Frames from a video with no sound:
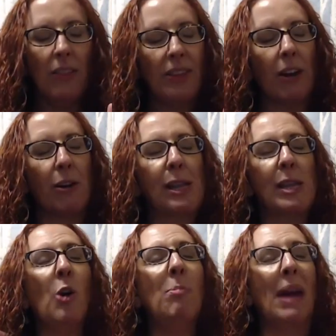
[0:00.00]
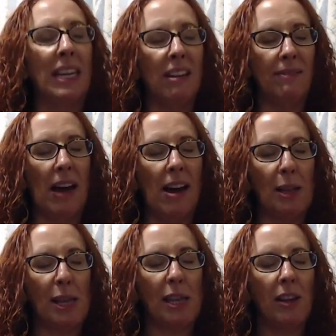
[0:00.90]
There are so many of
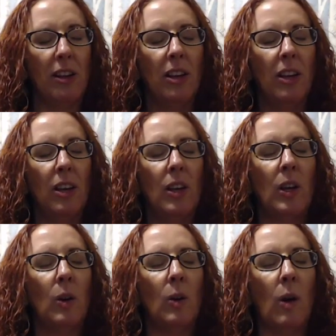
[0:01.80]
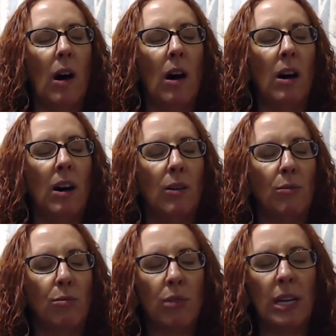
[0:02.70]
us who
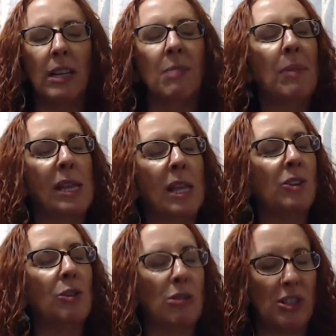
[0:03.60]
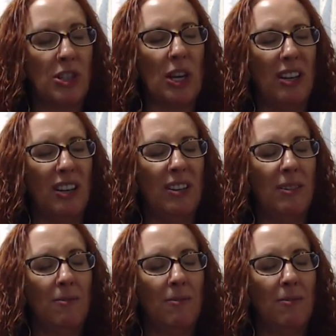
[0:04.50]
are really misunderstood.